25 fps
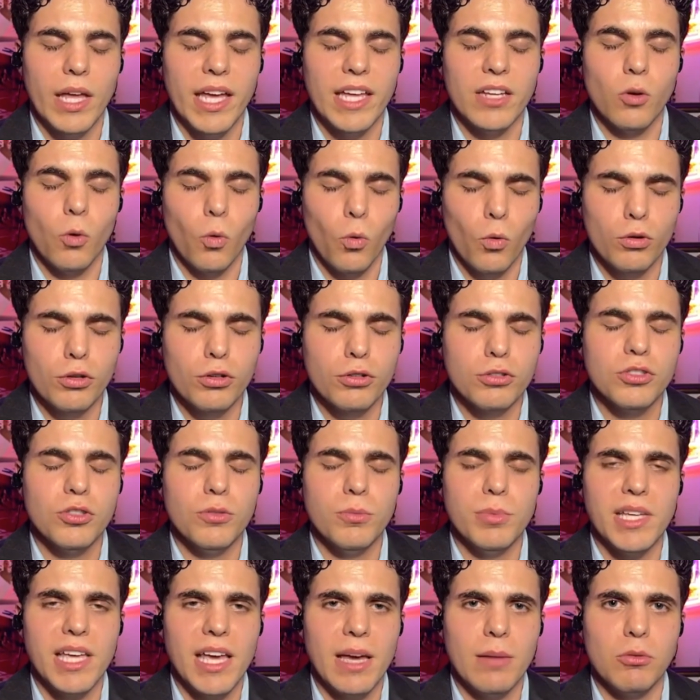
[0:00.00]
in order
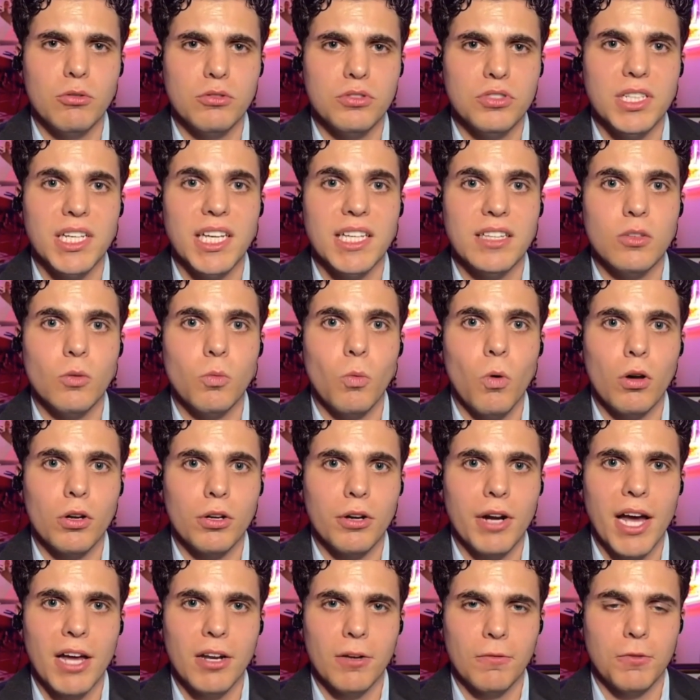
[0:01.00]
to be able to get the
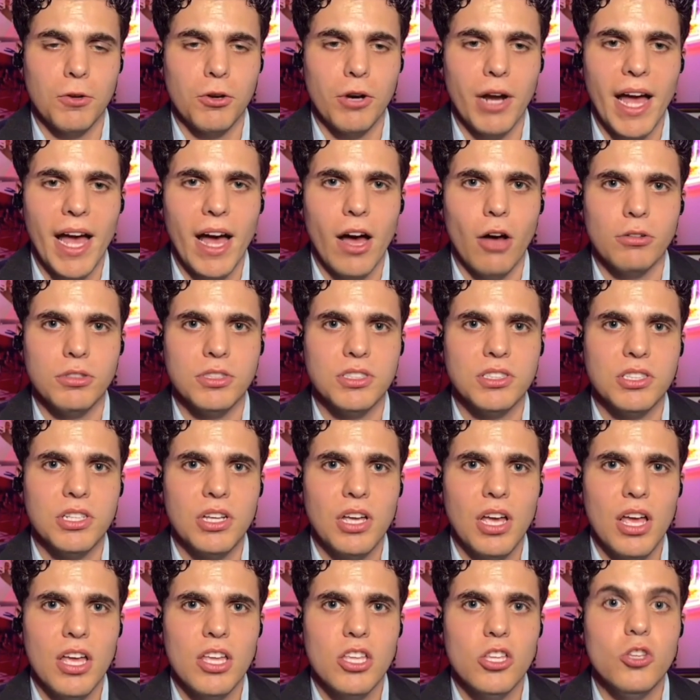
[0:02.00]
water out of your house,
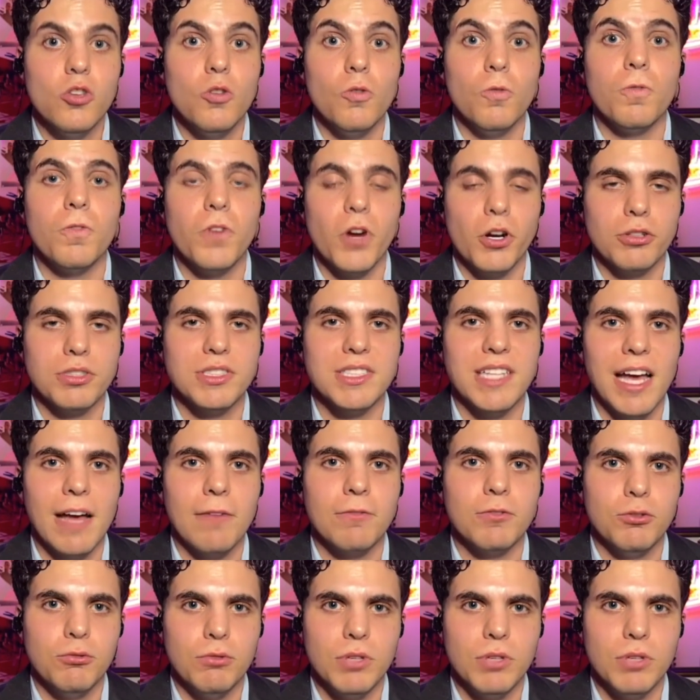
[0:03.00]
you first have